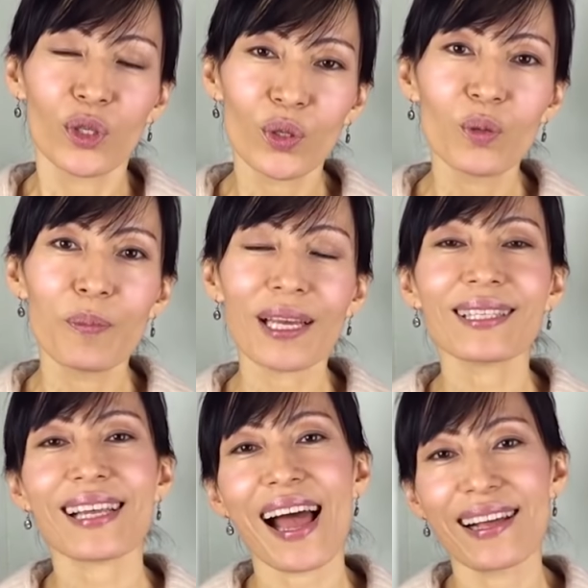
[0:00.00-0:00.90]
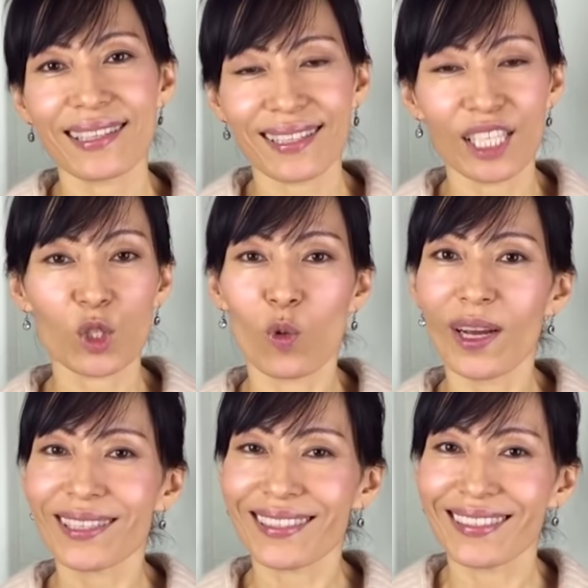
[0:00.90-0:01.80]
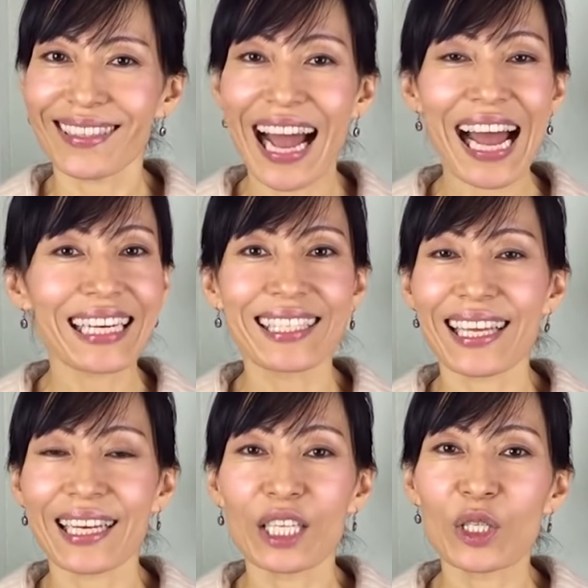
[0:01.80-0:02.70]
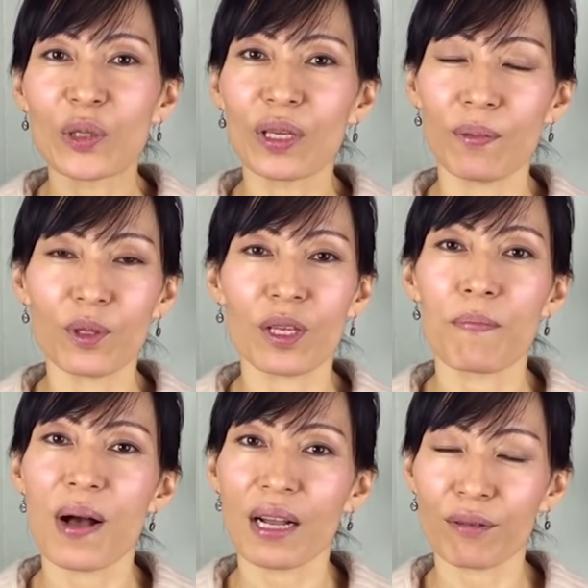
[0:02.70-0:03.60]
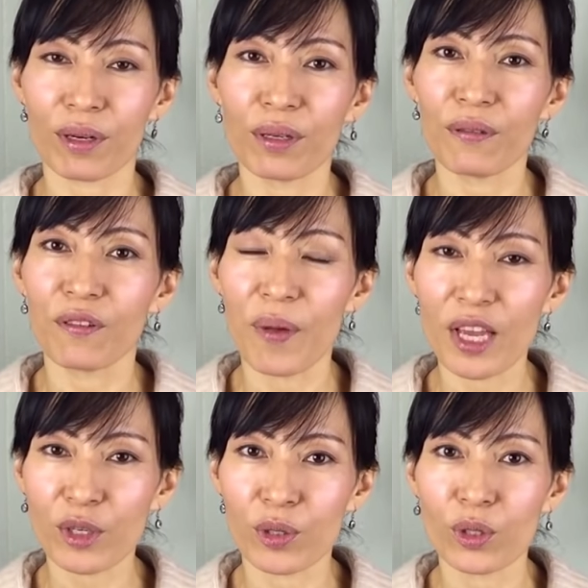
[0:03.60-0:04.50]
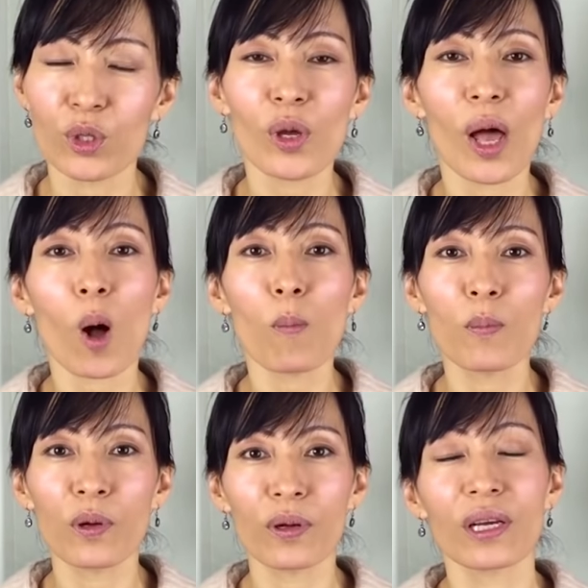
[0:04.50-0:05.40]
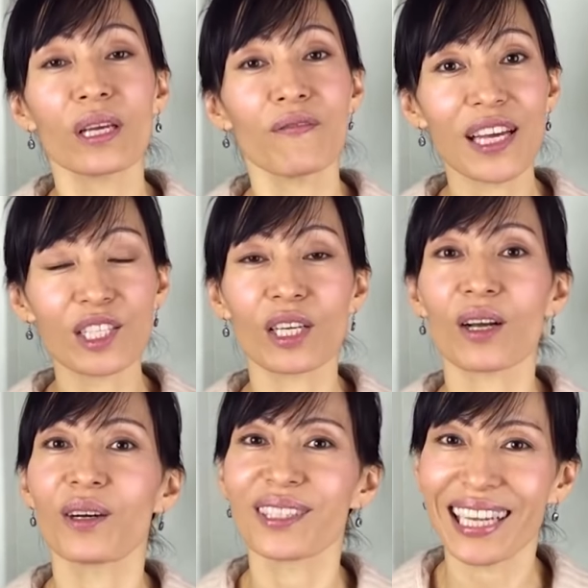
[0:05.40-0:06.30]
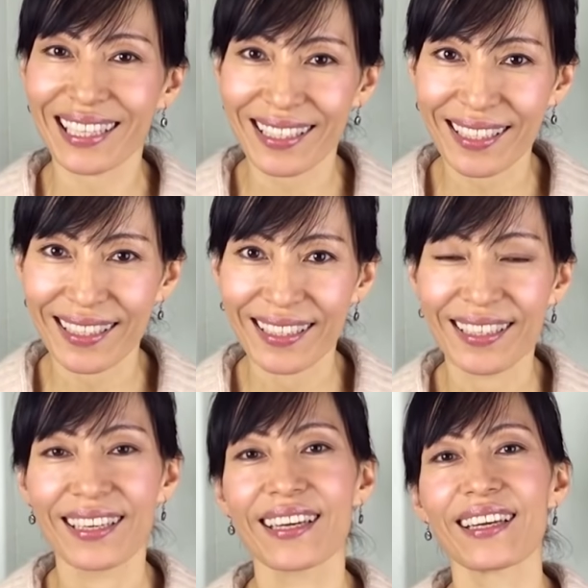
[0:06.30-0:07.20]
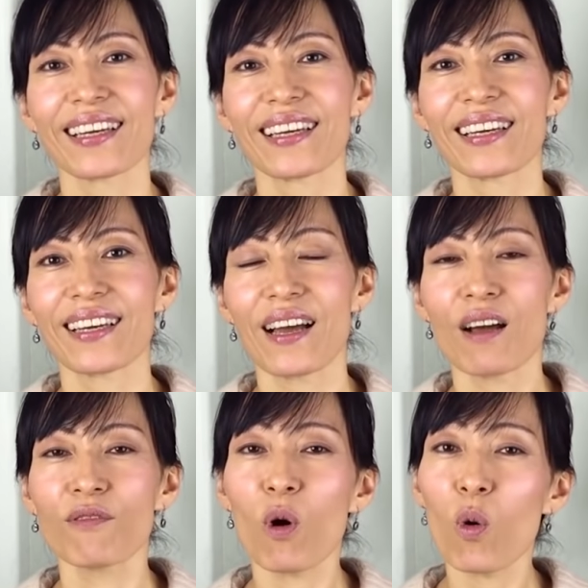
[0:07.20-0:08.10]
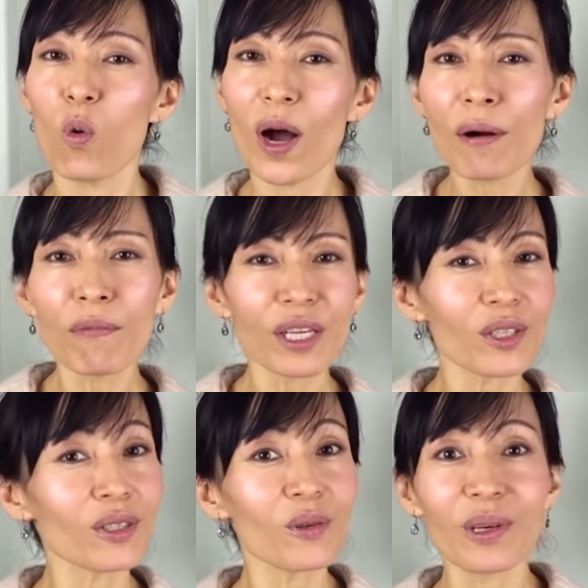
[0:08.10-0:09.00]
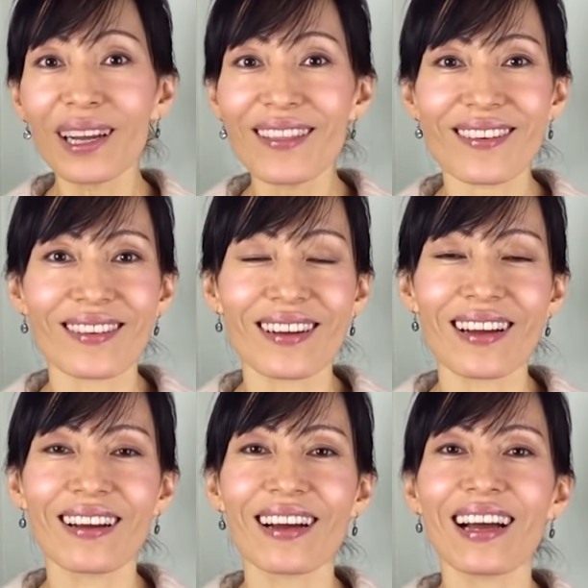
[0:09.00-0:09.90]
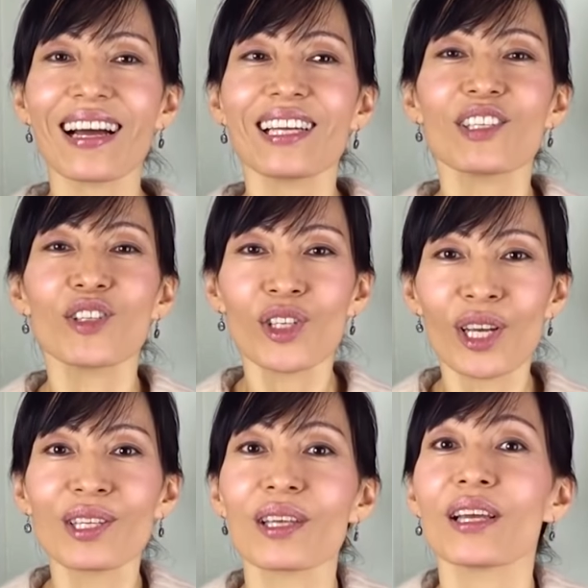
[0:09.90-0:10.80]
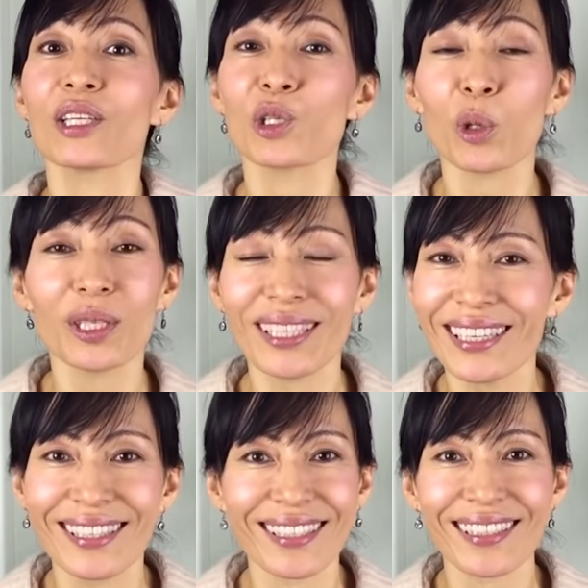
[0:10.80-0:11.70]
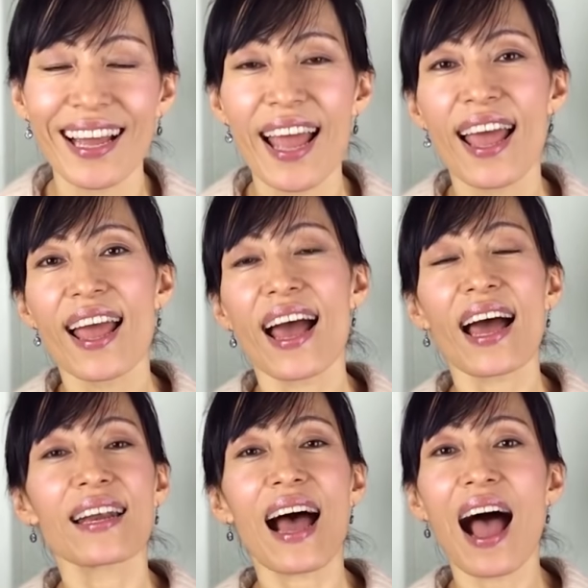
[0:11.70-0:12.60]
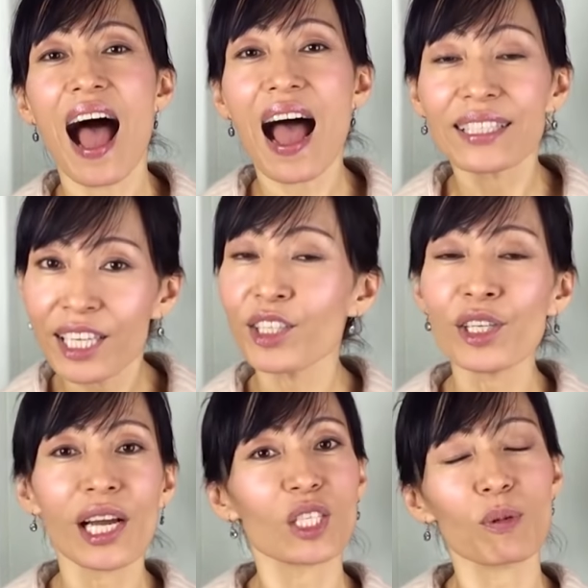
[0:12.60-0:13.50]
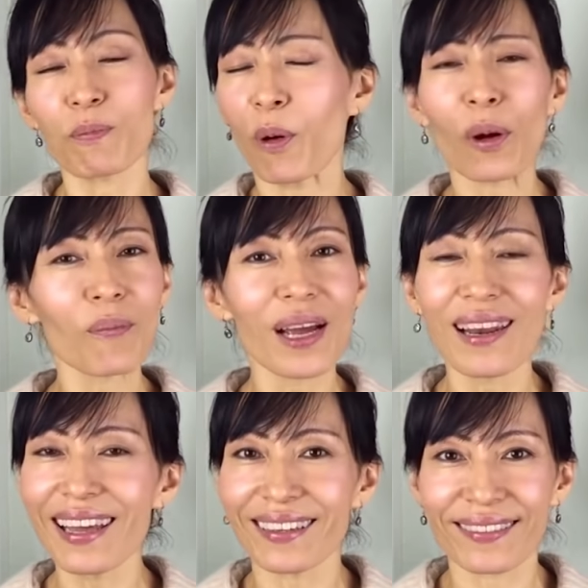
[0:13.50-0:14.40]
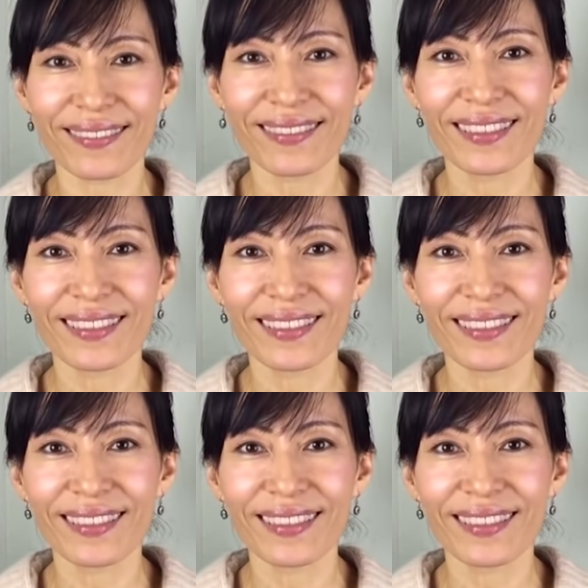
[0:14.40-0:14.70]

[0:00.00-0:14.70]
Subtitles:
To best answer this question, I decided to give you some background information to help the events in context. For one reason or another, I just enjoy teaching, and teaching has been part of my life.